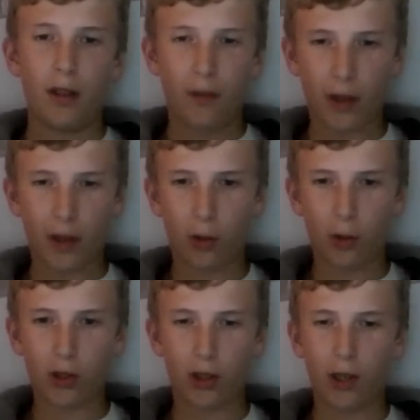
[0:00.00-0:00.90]
thanks for
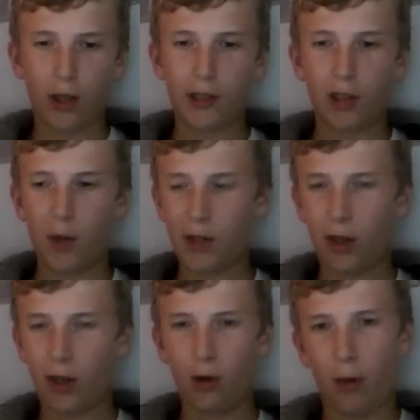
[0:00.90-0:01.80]
watching, guys. I've been
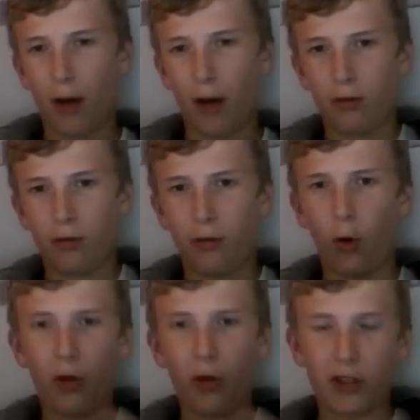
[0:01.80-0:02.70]
told about
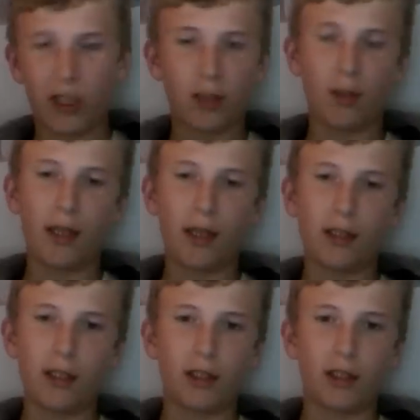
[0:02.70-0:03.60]
4 to 6
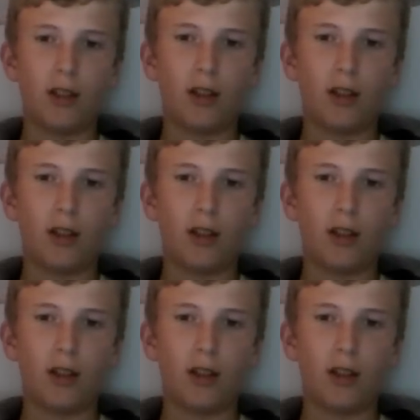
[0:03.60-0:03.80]
minutes is